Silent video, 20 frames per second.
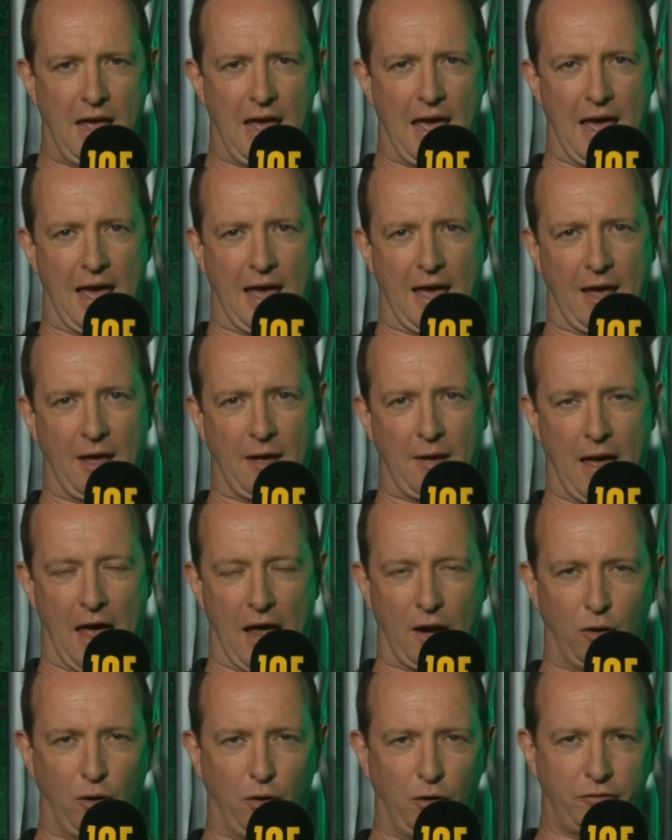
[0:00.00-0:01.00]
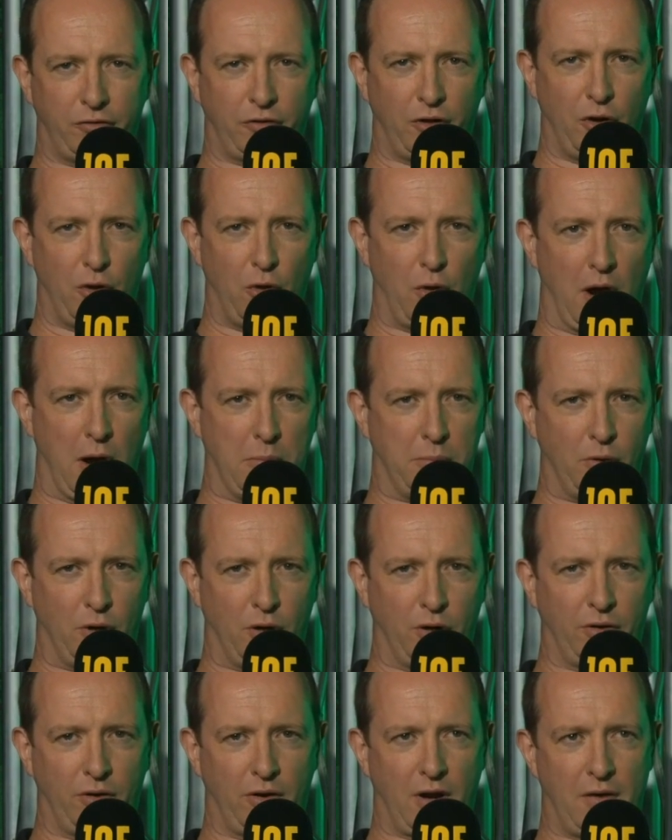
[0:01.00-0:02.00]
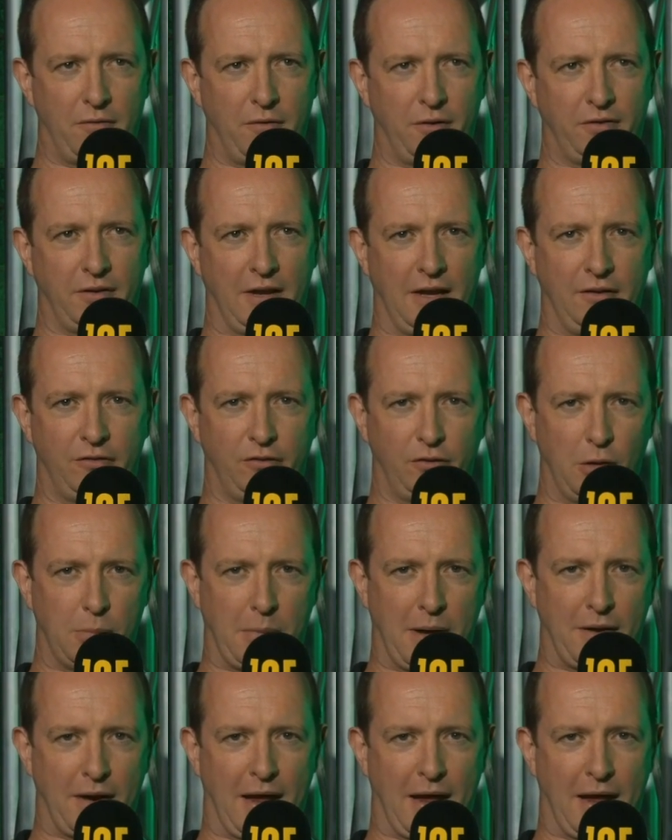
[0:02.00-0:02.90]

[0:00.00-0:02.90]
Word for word: uh, and also a broader conversation about